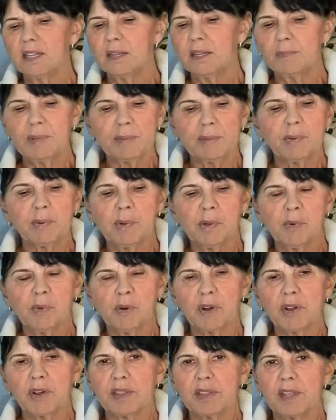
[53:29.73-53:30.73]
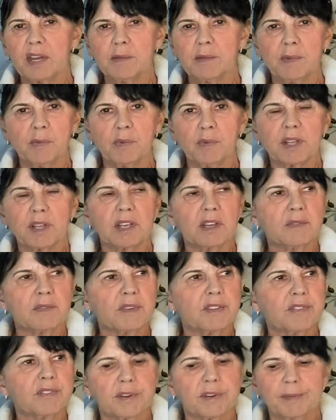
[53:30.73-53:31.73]
The people we work with and have been working
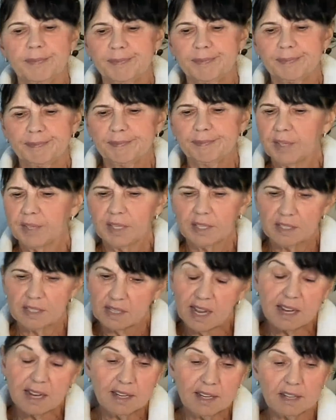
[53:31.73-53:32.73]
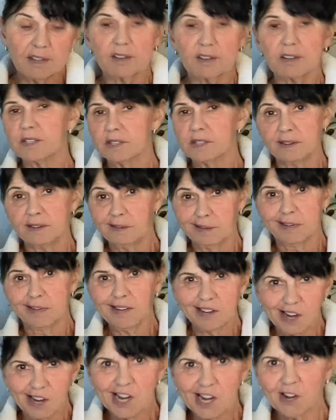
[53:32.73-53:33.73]
with for 10 years
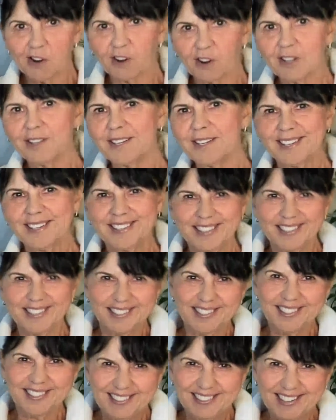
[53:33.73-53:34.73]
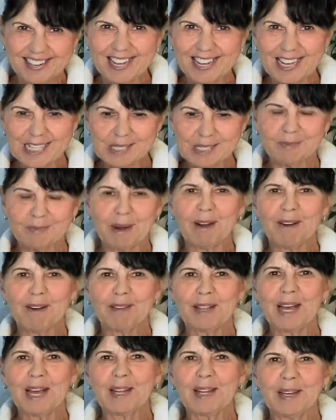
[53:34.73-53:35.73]
in our clinic, and decades
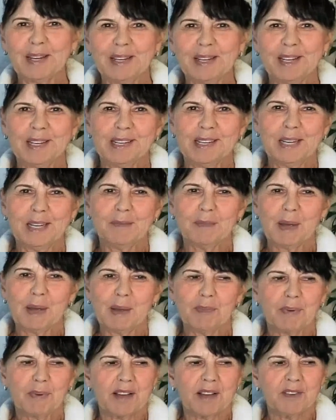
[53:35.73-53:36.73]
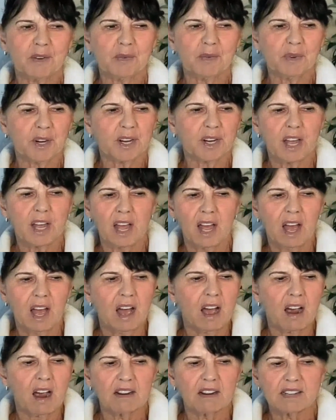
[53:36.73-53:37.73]
prior to that, and in my private work,
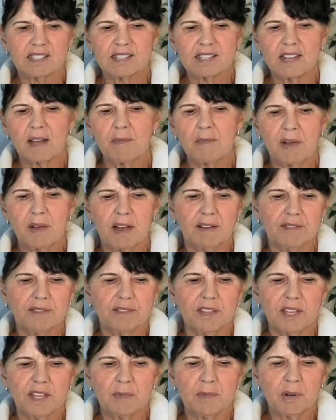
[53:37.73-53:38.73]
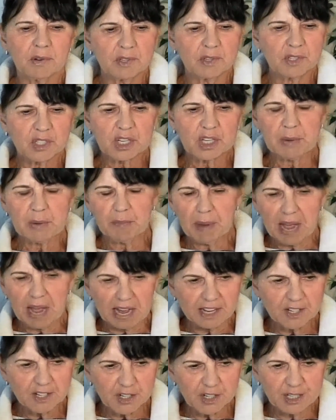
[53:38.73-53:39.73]
are some of the most
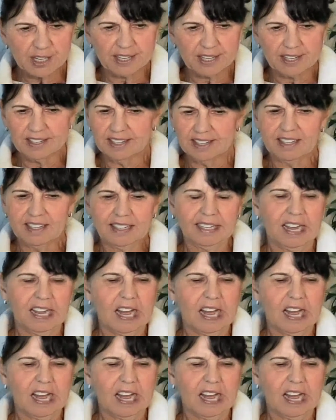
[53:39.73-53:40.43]
compassionate,